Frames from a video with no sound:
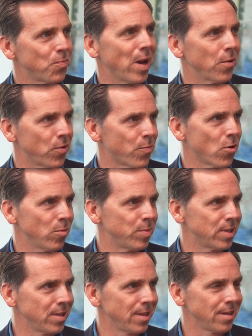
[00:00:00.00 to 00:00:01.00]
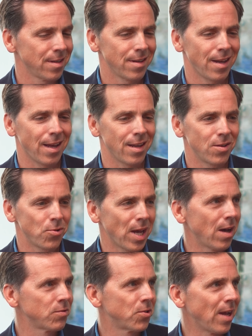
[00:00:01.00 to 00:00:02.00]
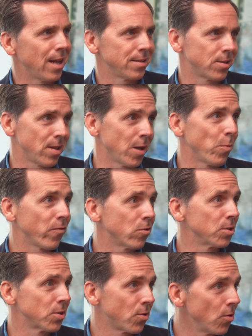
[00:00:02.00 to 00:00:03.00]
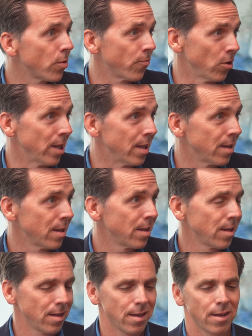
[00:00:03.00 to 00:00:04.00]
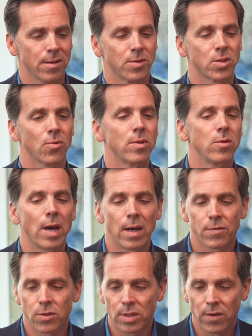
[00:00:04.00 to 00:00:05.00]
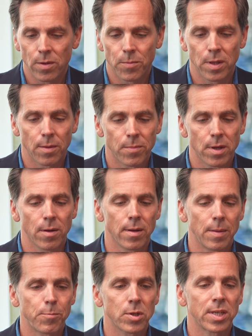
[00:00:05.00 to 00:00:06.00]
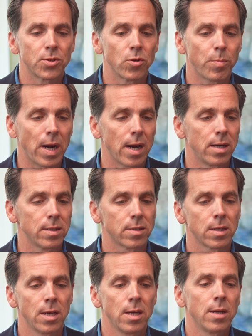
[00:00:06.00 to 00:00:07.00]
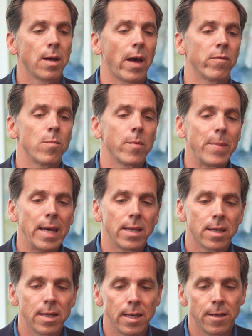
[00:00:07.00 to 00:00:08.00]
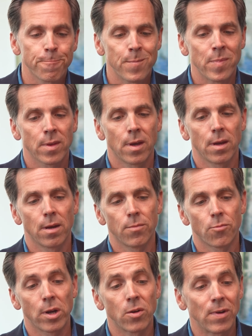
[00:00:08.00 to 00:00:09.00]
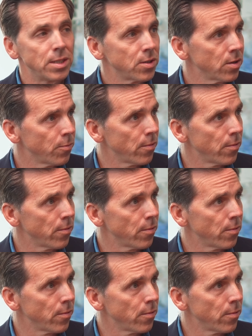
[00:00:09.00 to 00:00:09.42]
about the property, and you have to answer them, of course, truthfully. So you have to give them the potential buyers, haven't been made any renovation